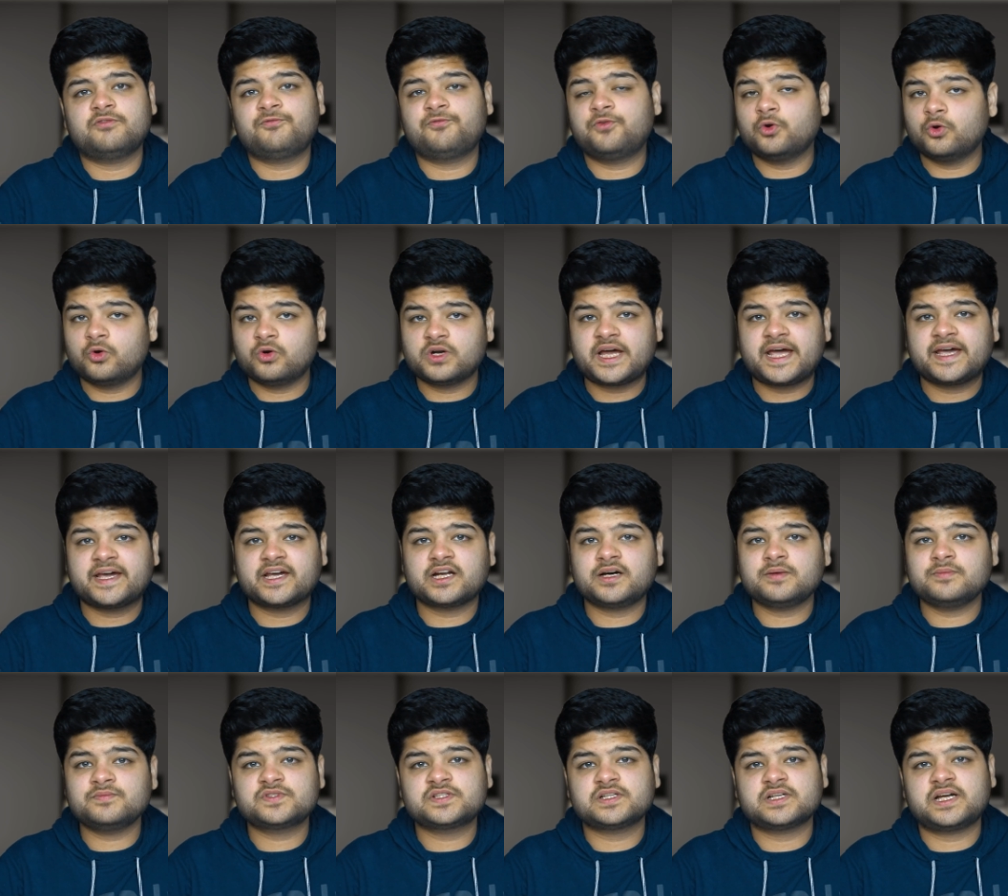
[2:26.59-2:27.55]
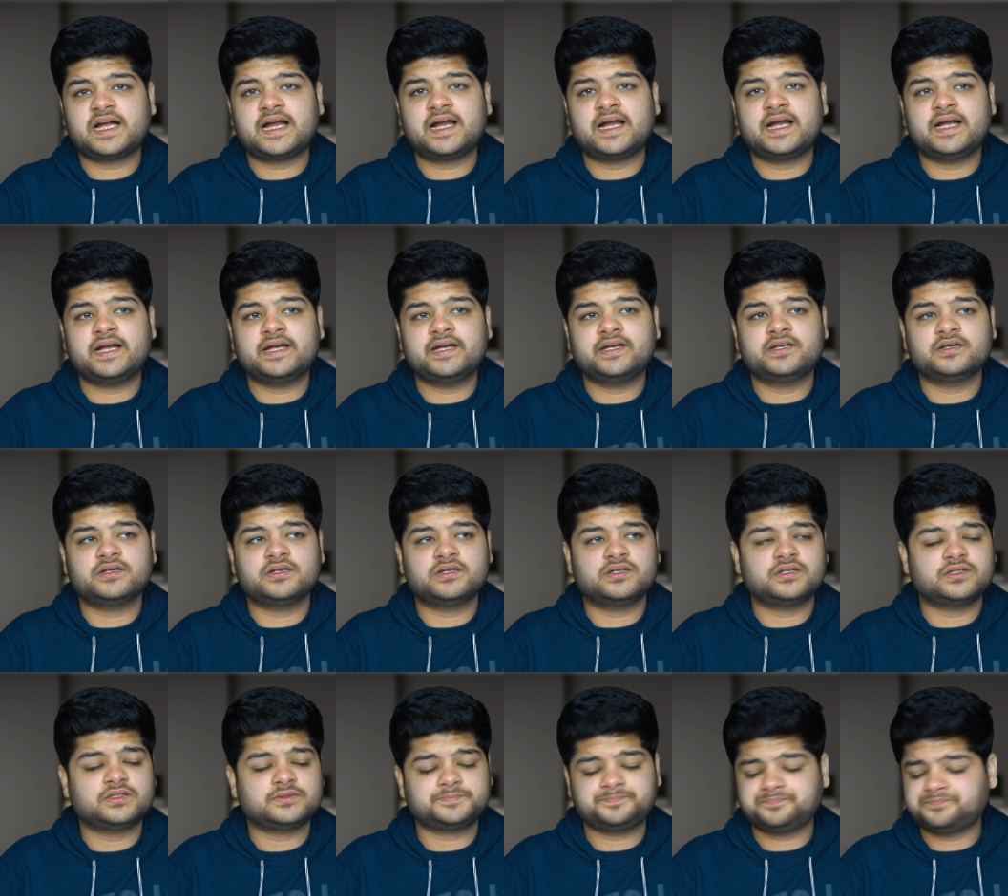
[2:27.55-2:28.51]
flow diagrams, and
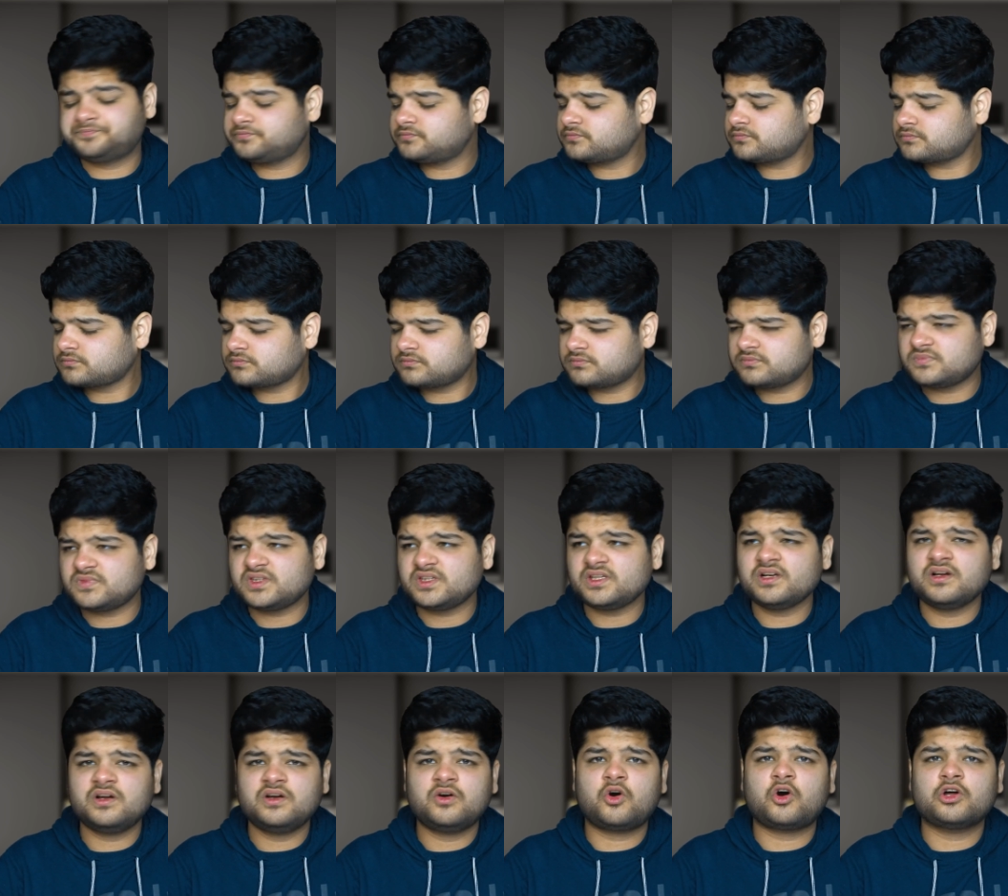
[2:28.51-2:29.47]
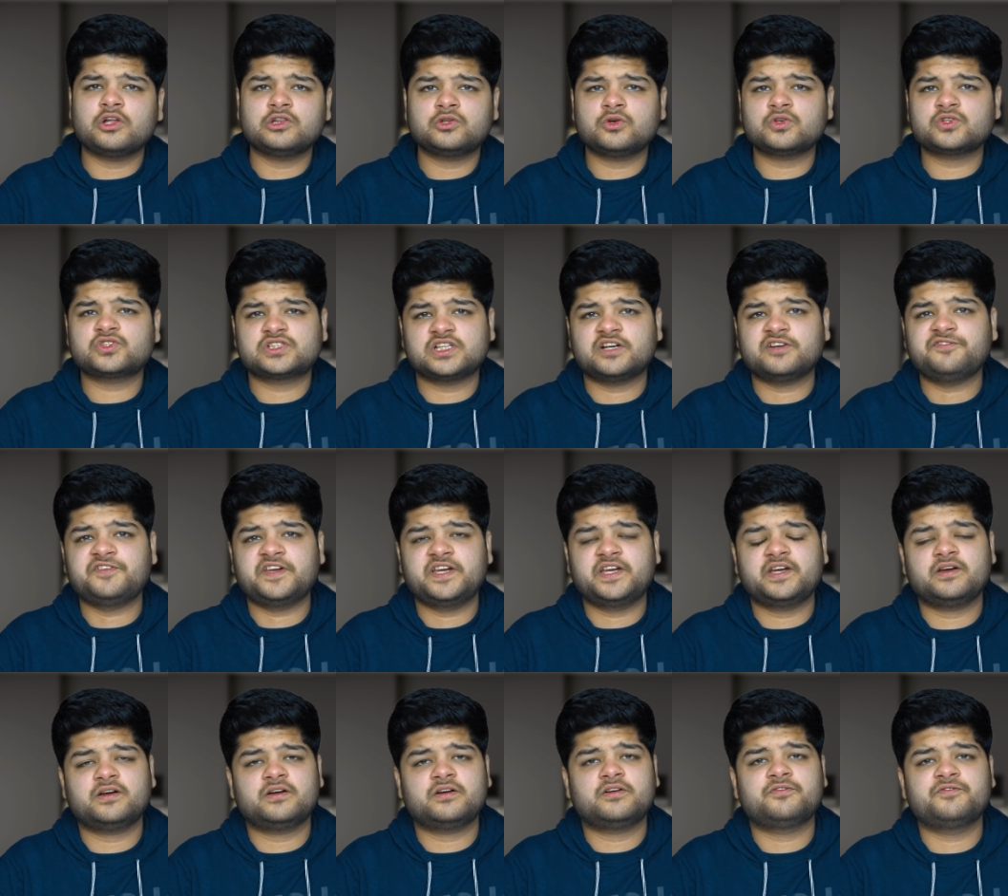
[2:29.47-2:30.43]
all those stuff
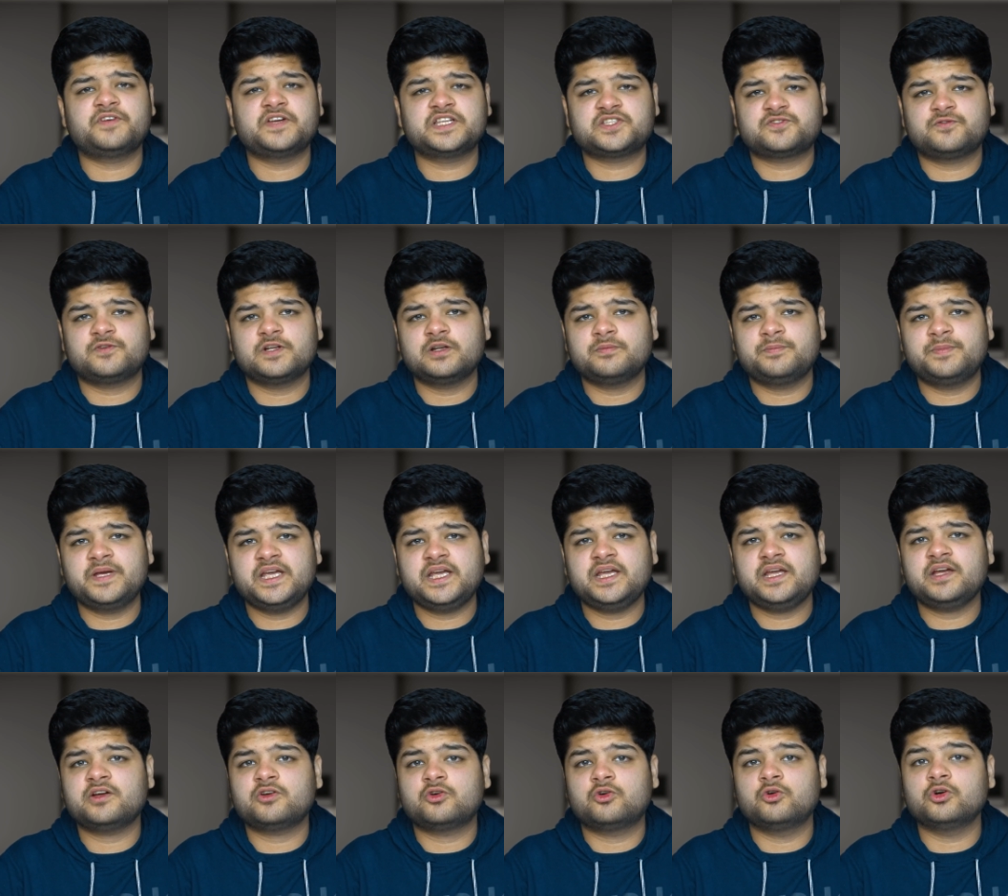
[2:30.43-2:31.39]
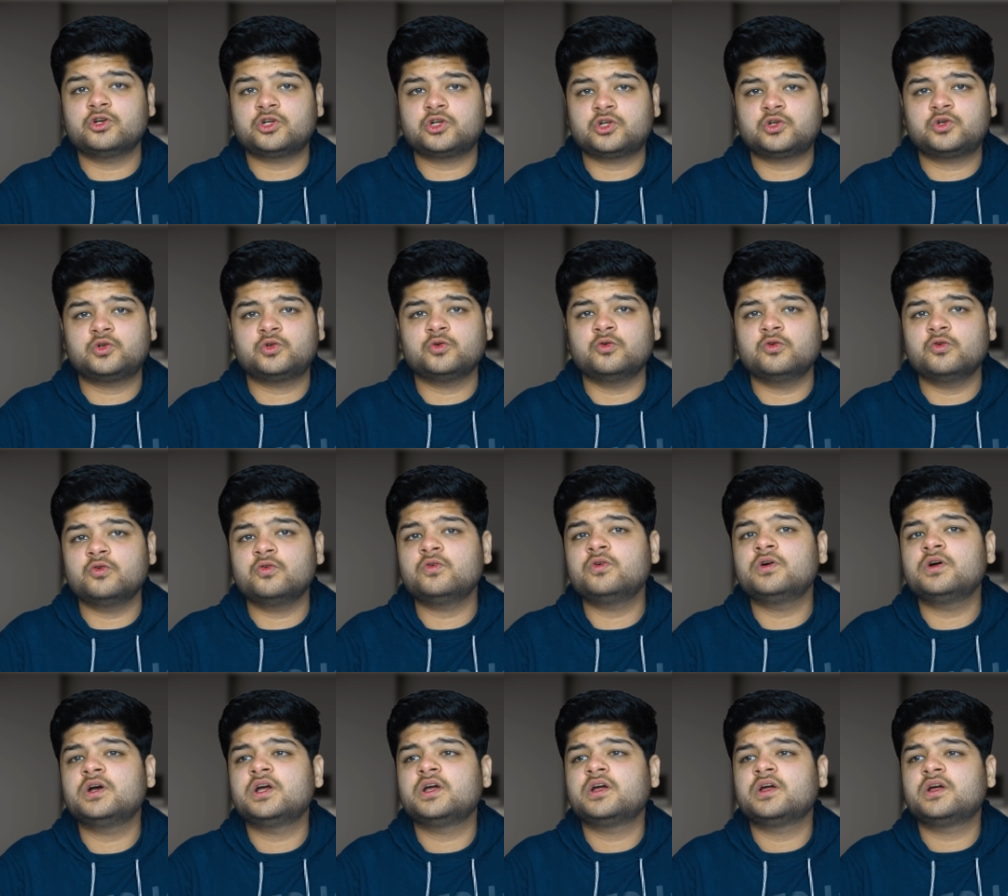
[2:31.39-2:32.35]
which will be good
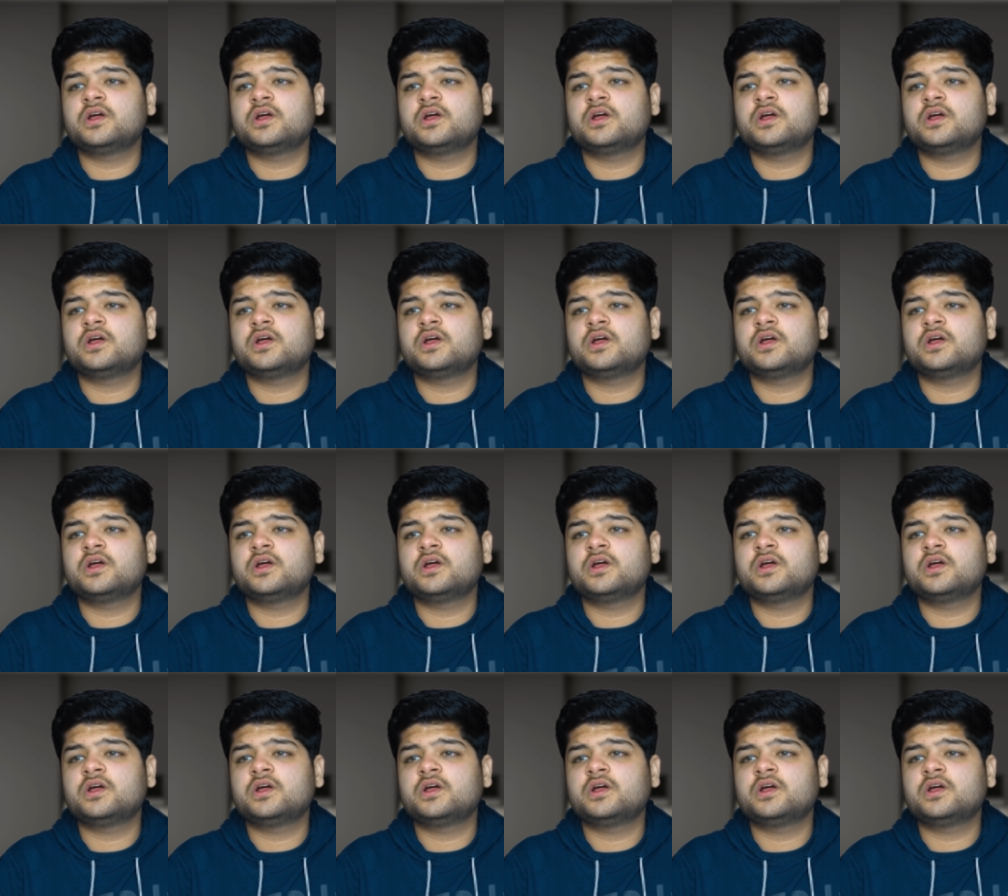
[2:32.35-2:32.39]
to